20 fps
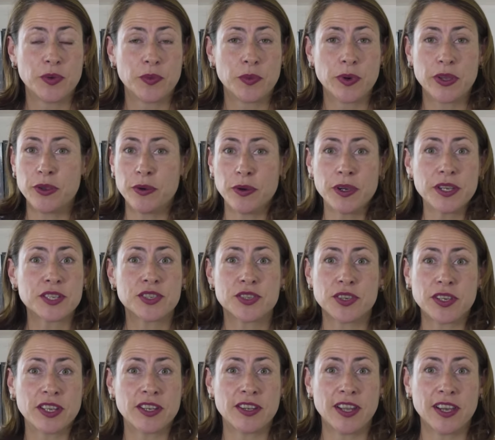where the
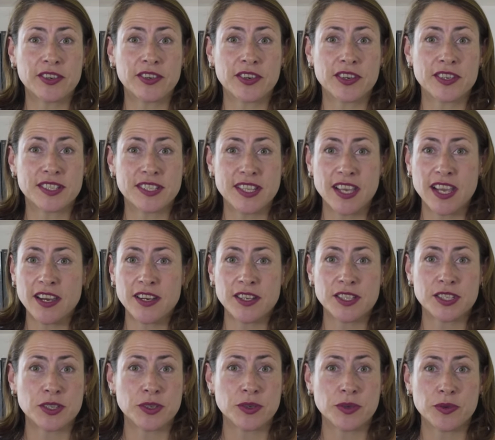orchestra conductor is
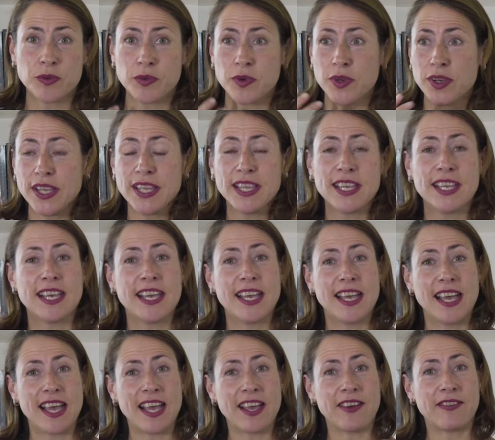there to
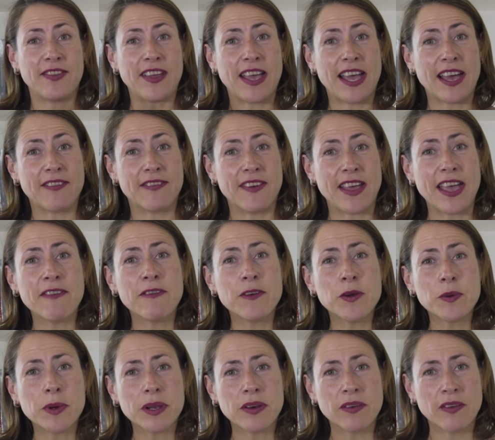have, have
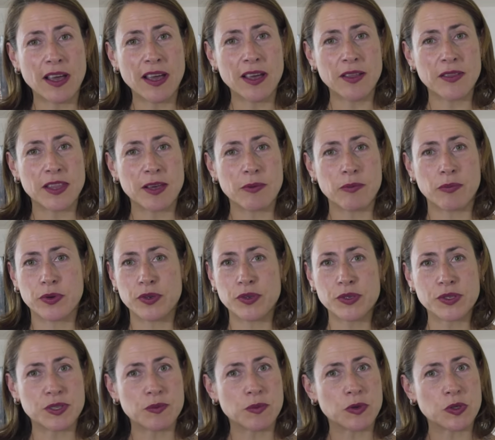everyone around them
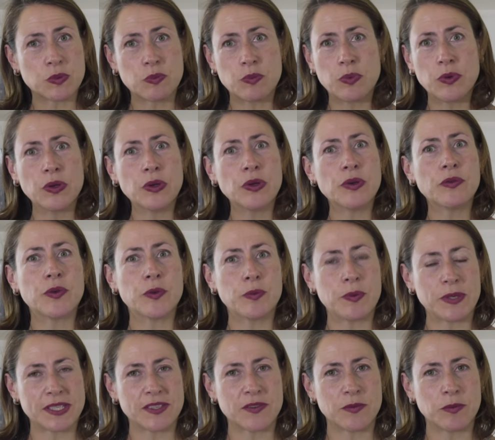produce the most beautiful
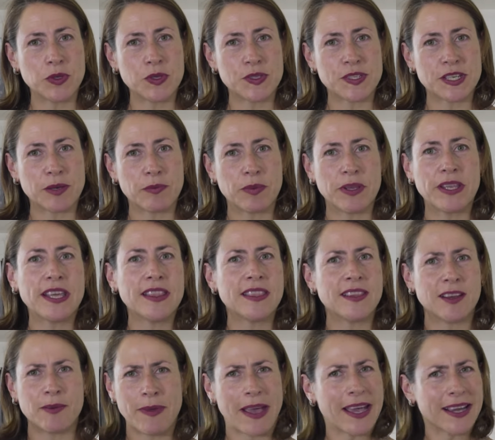piece of music, but
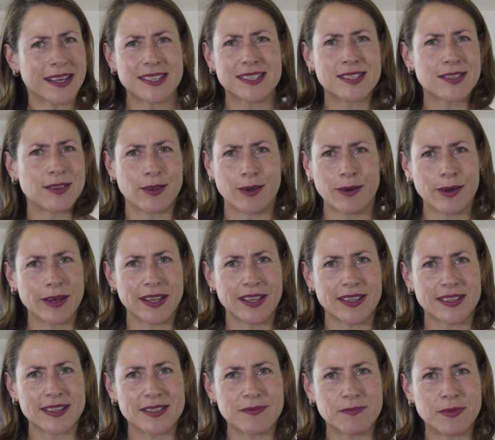yet their back is to the
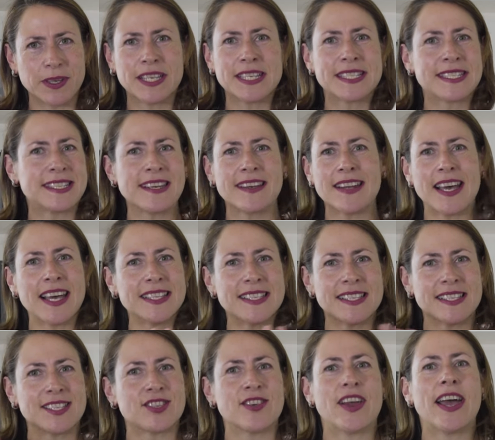audience because they're not
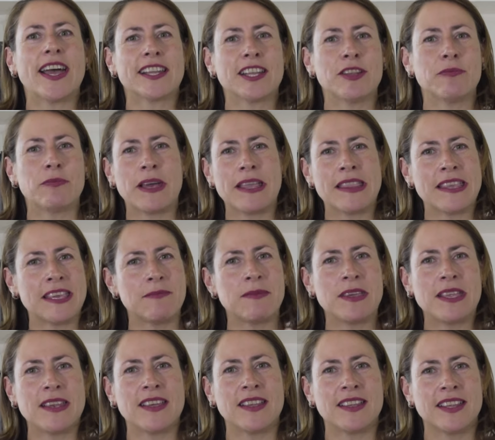distracted by the
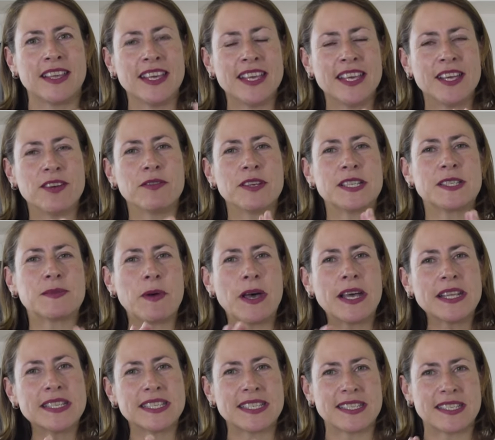immediate
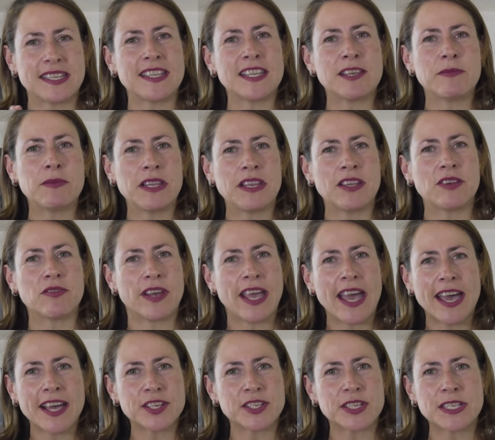responses and the immediate
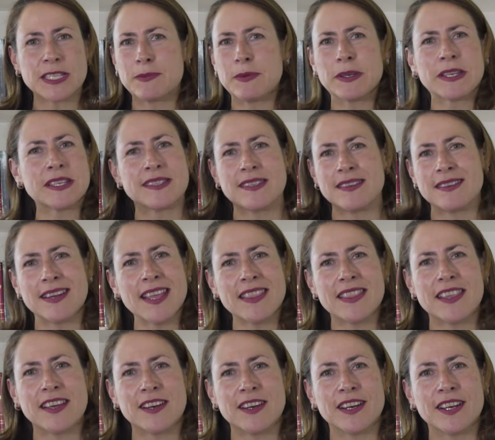reactions because they're
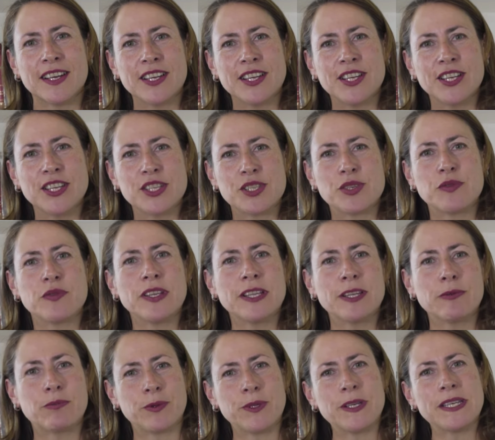not there to
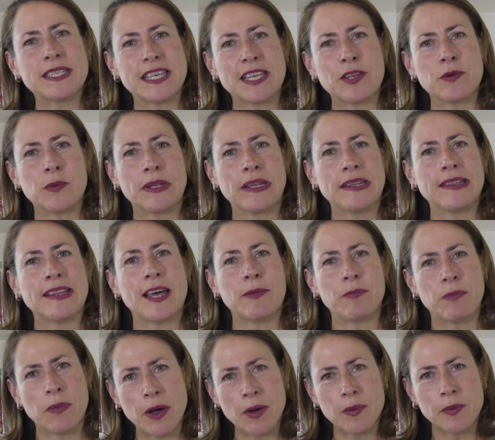really please anyone in
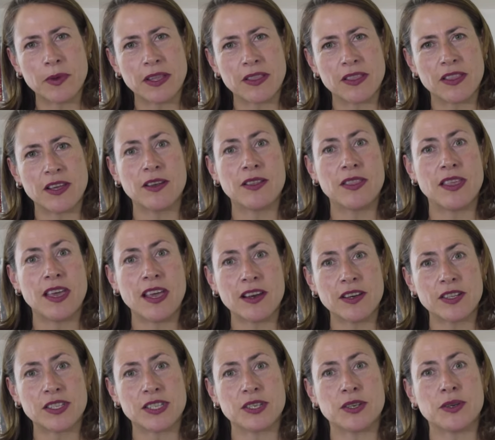that moment. They're
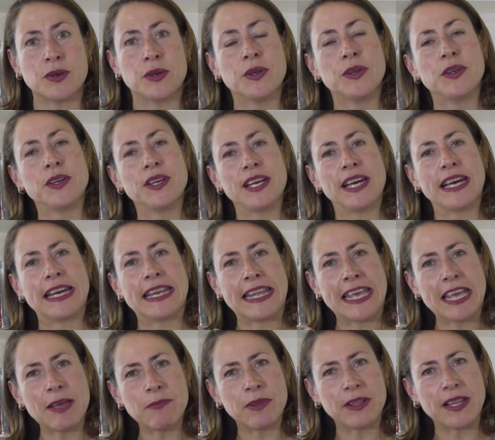there to
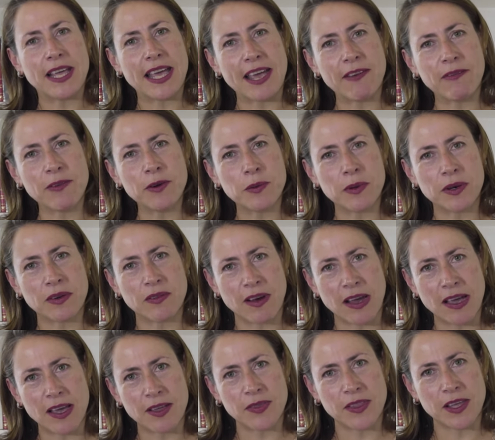enable everyone
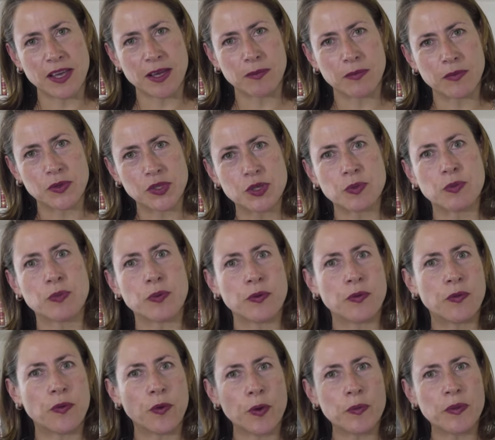around them to
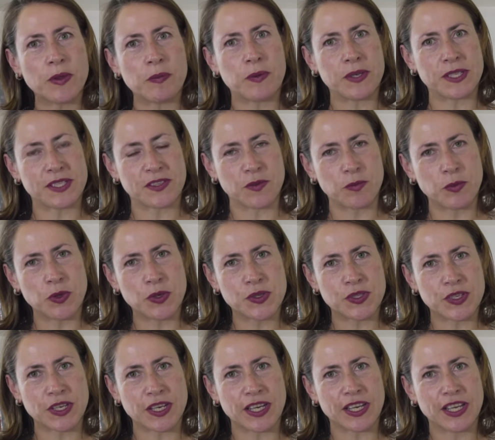perform the piece of
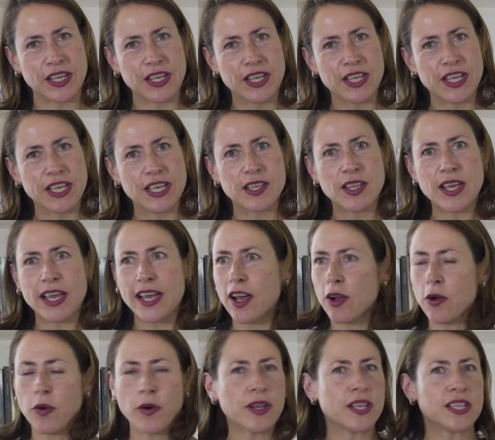music
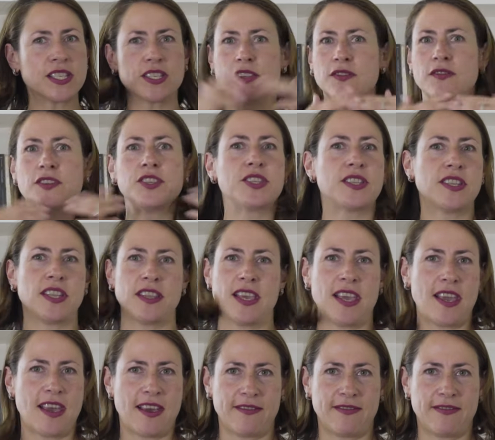according to the vision that
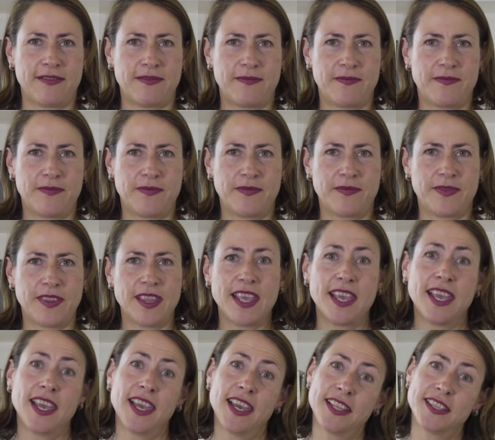they have.
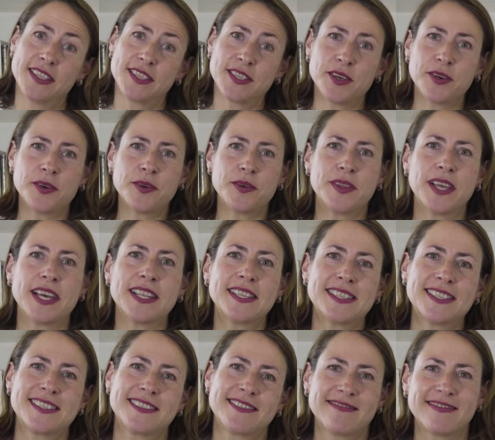And so
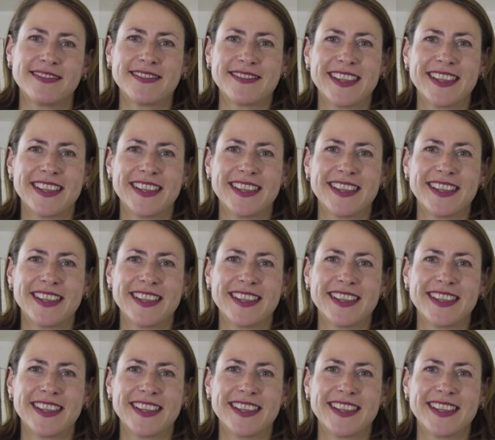that's